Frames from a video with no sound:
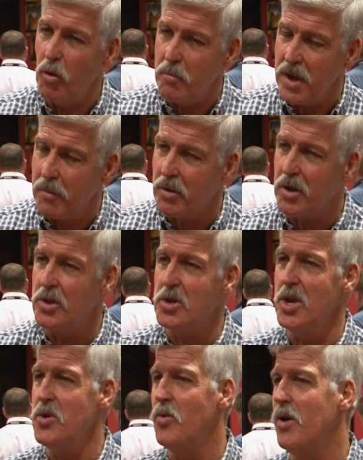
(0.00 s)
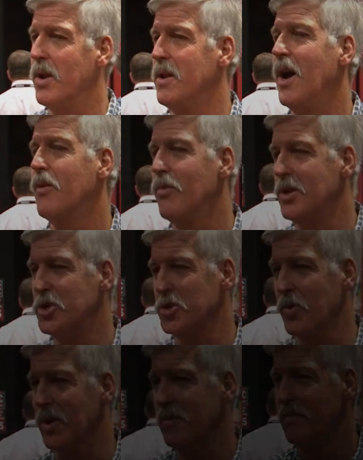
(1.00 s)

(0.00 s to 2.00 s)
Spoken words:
we'll be able to continue on and not run short.